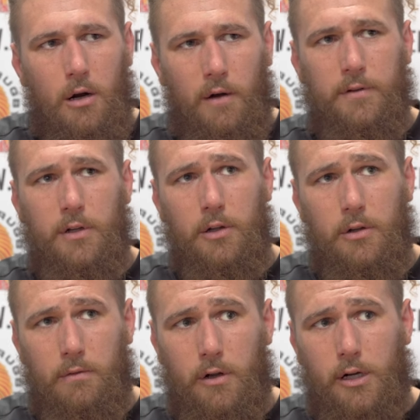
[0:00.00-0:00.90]
I think the
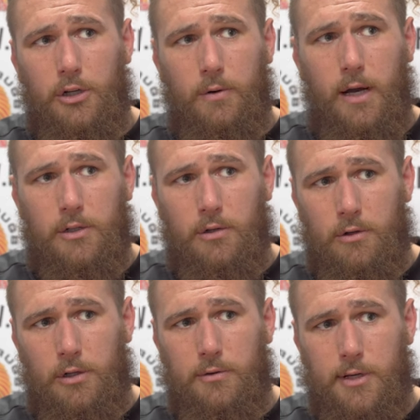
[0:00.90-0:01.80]
idea of like a new Exeter,
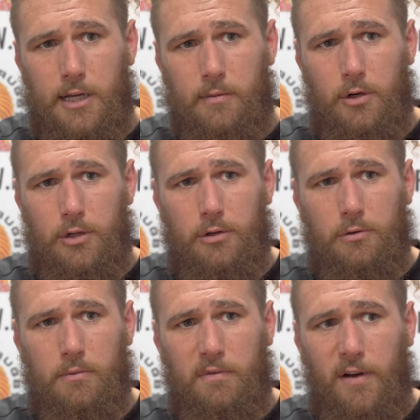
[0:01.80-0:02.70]
a new team and a
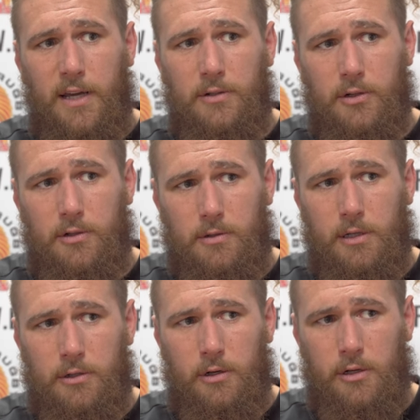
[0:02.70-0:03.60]
new phase
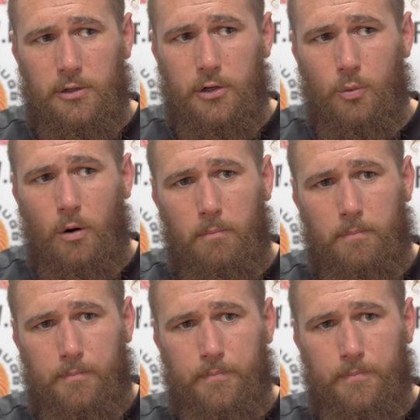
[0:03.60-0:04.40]
is a good one.